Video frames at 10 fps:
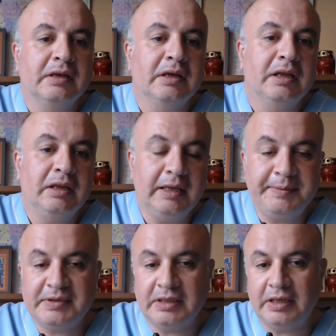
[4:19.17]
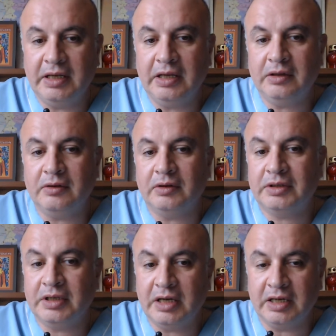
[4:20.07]
lips and or
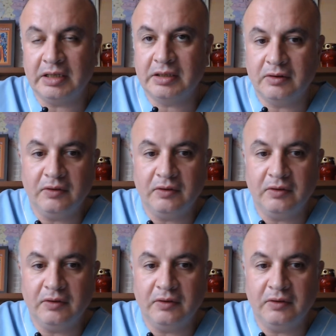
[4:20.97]
tongue,